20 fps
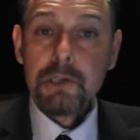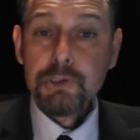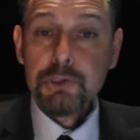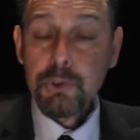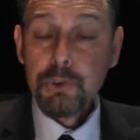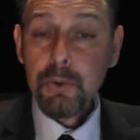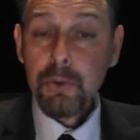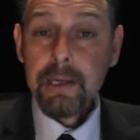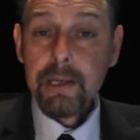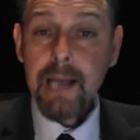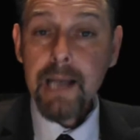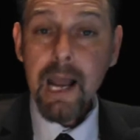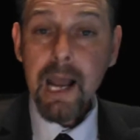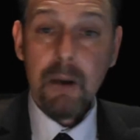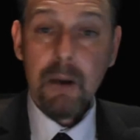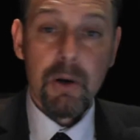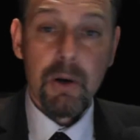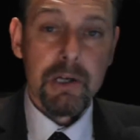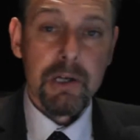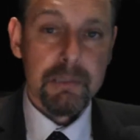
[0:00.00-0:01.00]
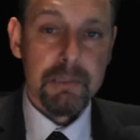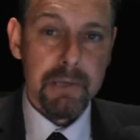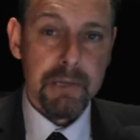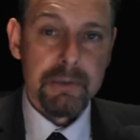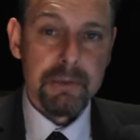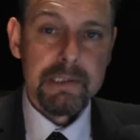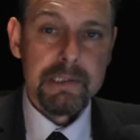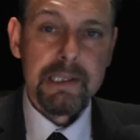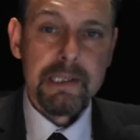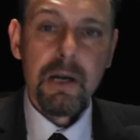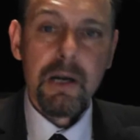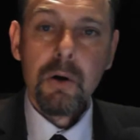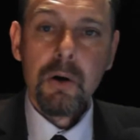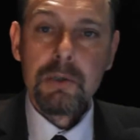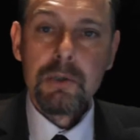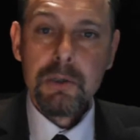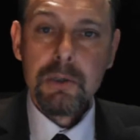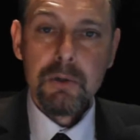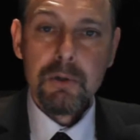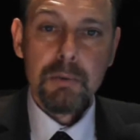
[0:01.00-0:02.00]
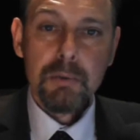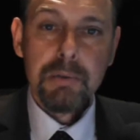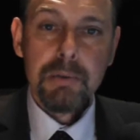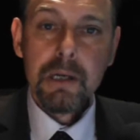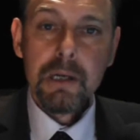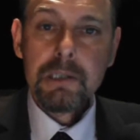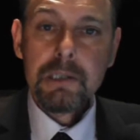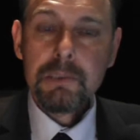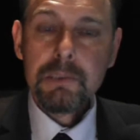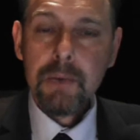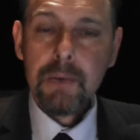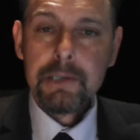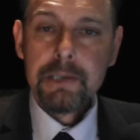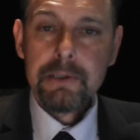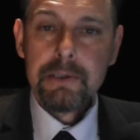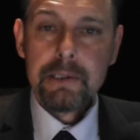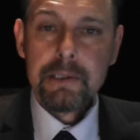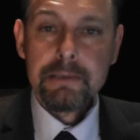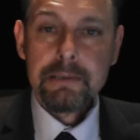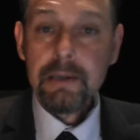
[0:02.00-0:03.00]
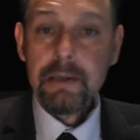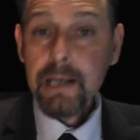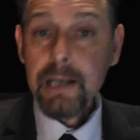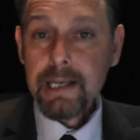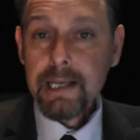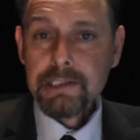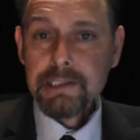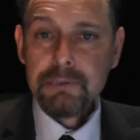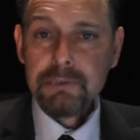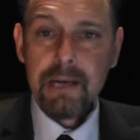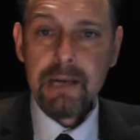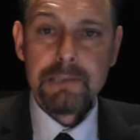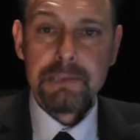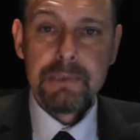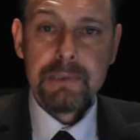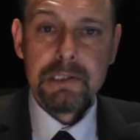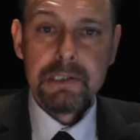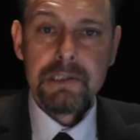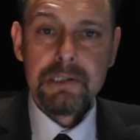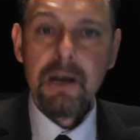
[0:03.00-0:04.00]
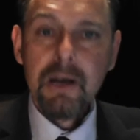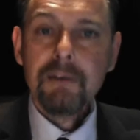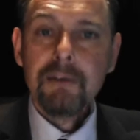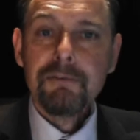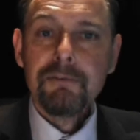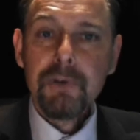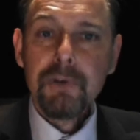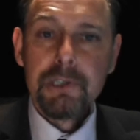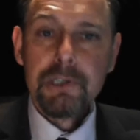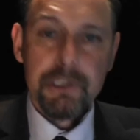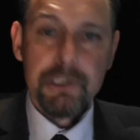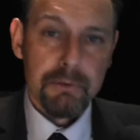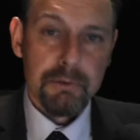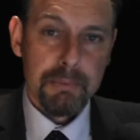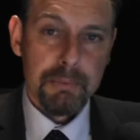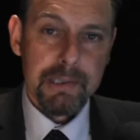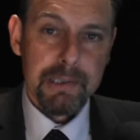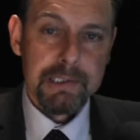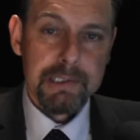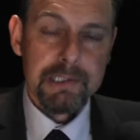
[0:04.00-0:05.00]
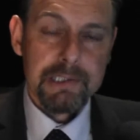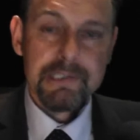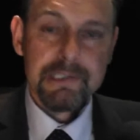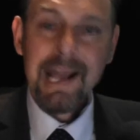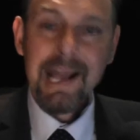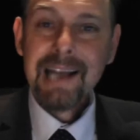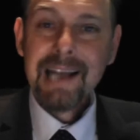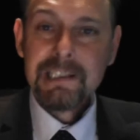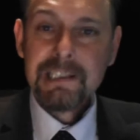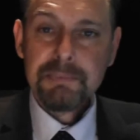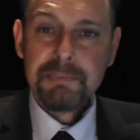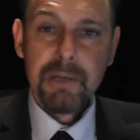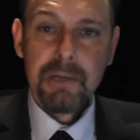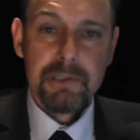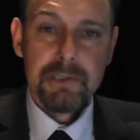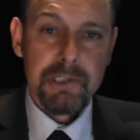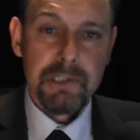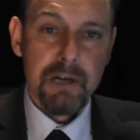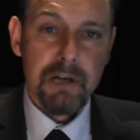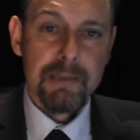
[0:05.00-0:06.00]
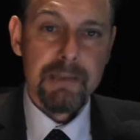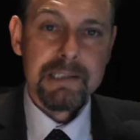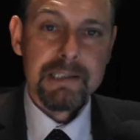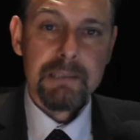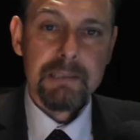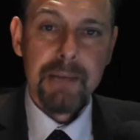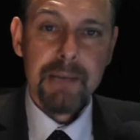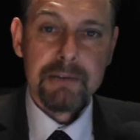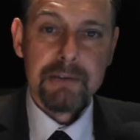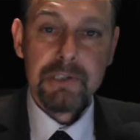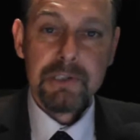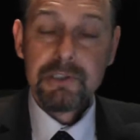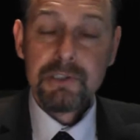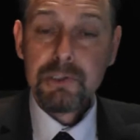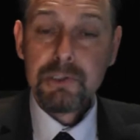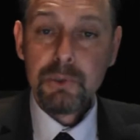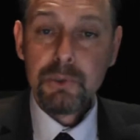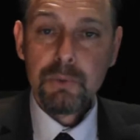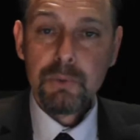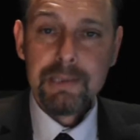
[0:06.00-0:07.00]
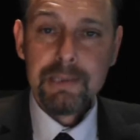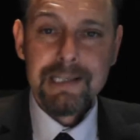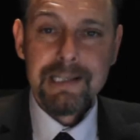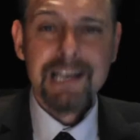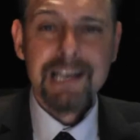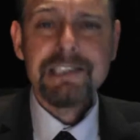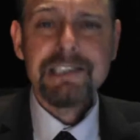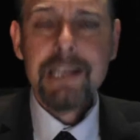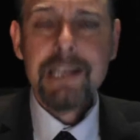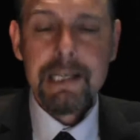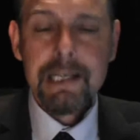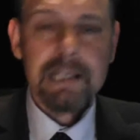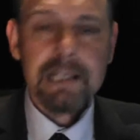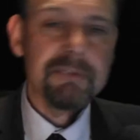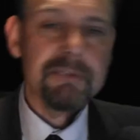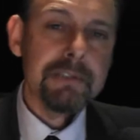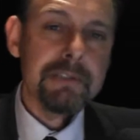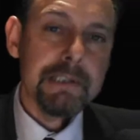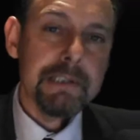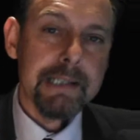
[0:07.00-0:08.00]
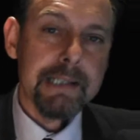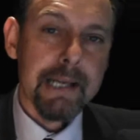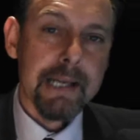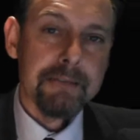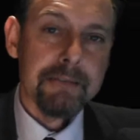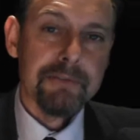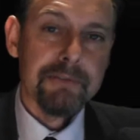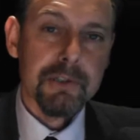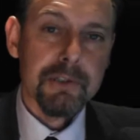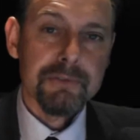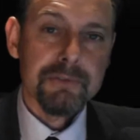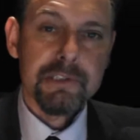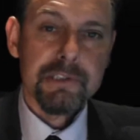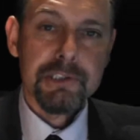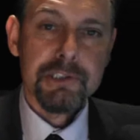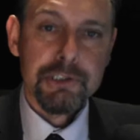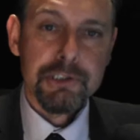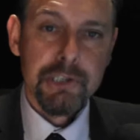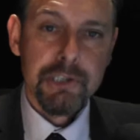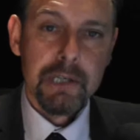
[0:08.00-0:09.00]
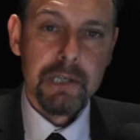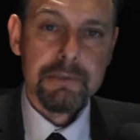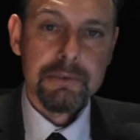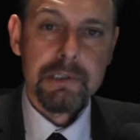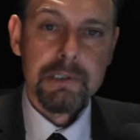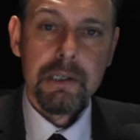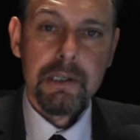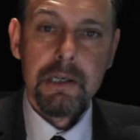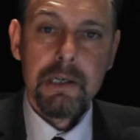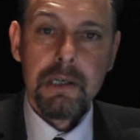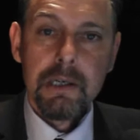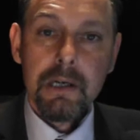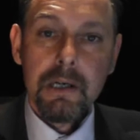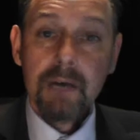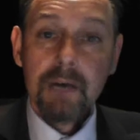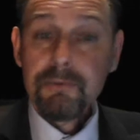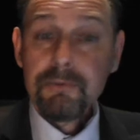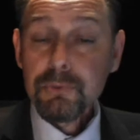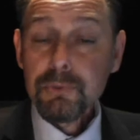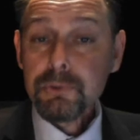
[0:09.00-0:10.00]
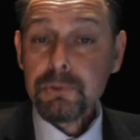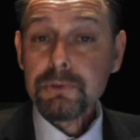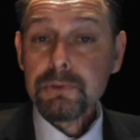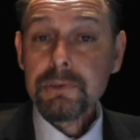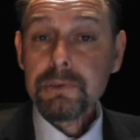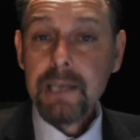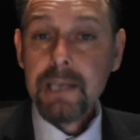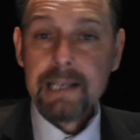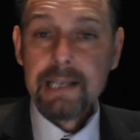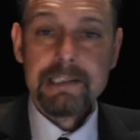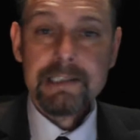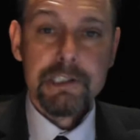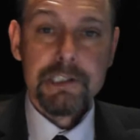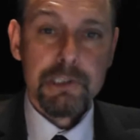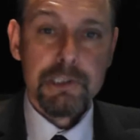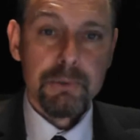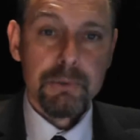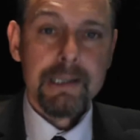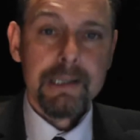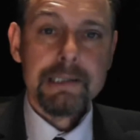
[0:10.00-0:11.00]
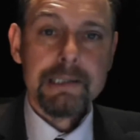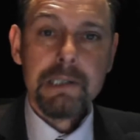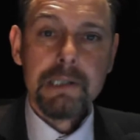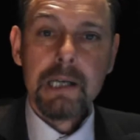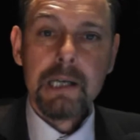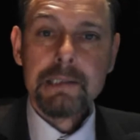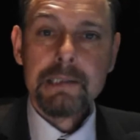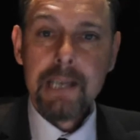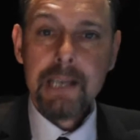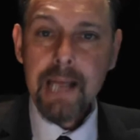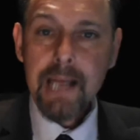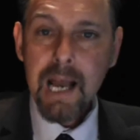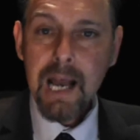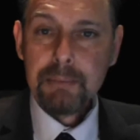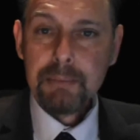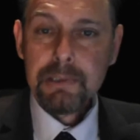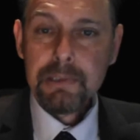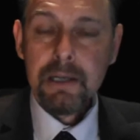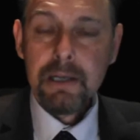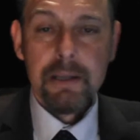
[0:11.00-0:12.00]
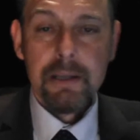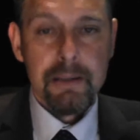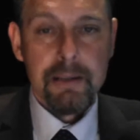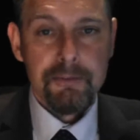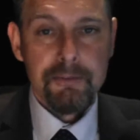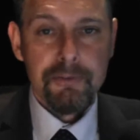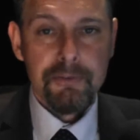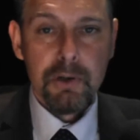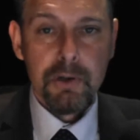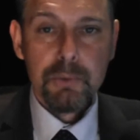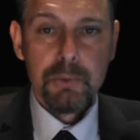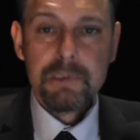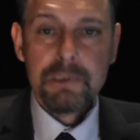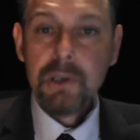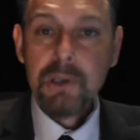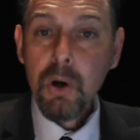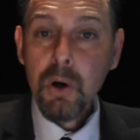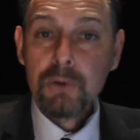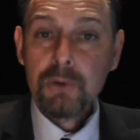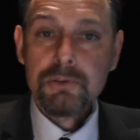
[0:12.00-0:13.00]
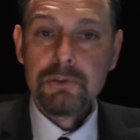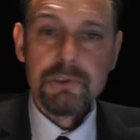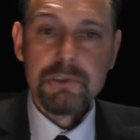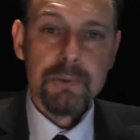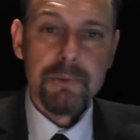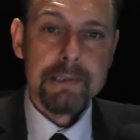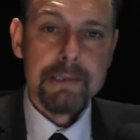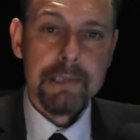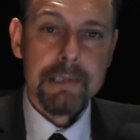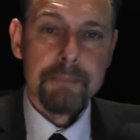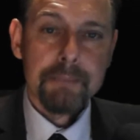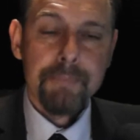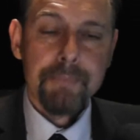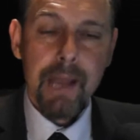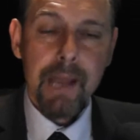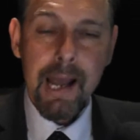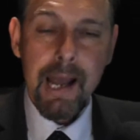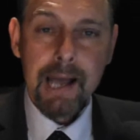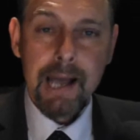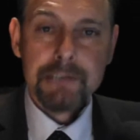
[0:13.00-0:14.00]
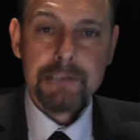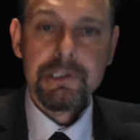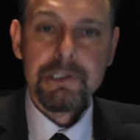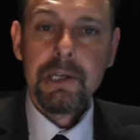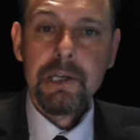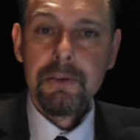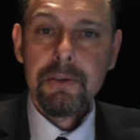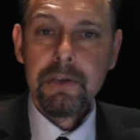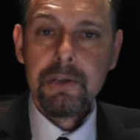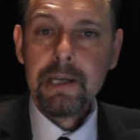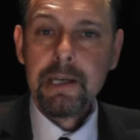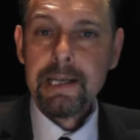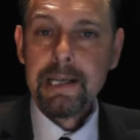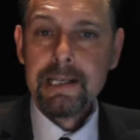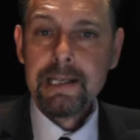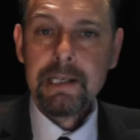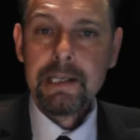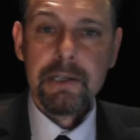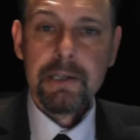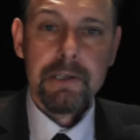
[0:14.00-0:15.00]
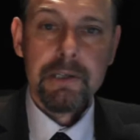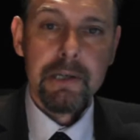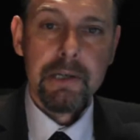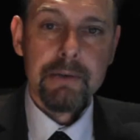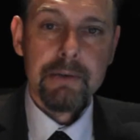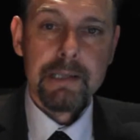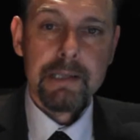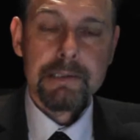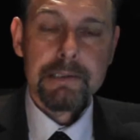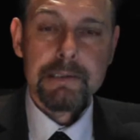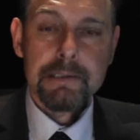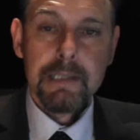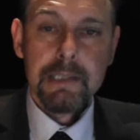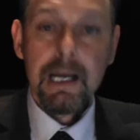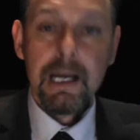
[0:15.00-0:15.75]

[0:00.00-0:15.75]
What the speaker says: Join our community on Google+, where you can interact with us, voice your opinions, and post comments about our stories, and even get involved in the shows. And for all the latest tweets as they happen, then follow us on Twitter, at TheEUnit.